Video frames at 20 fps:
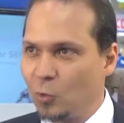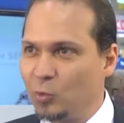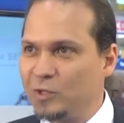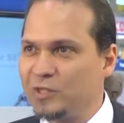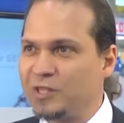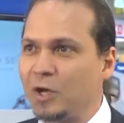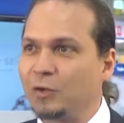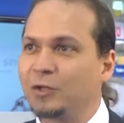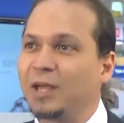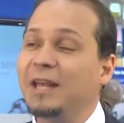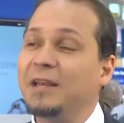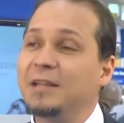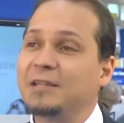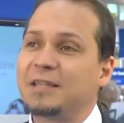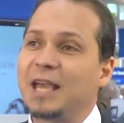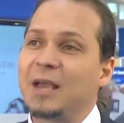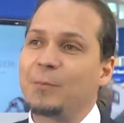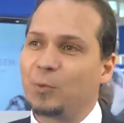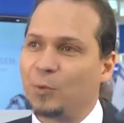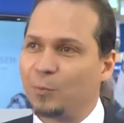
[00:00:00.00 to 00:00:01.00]
without any
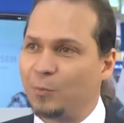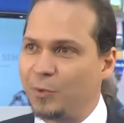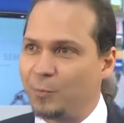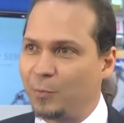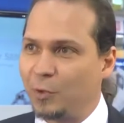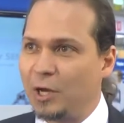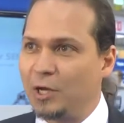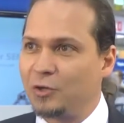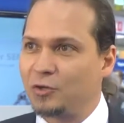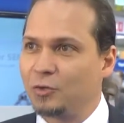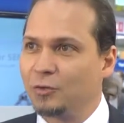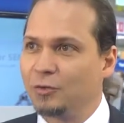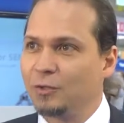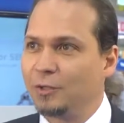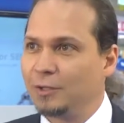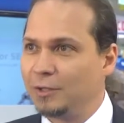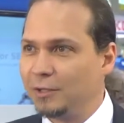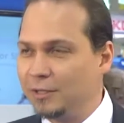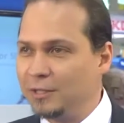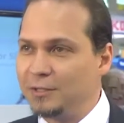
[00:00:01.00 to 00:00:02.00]
sample preparation.
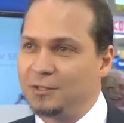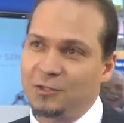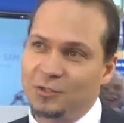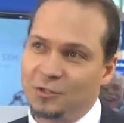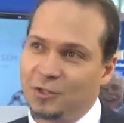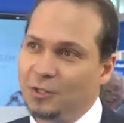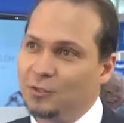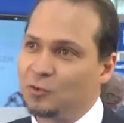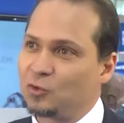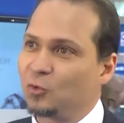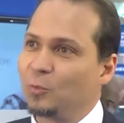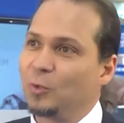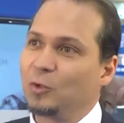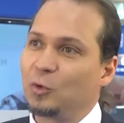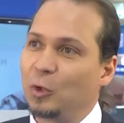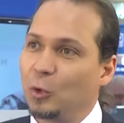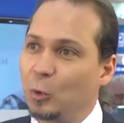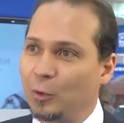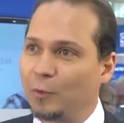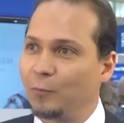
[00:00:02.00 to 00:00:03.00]
This is the
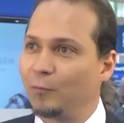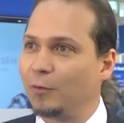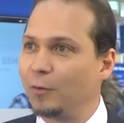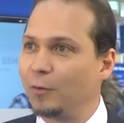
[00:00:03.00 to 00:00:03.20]
instrument you're looking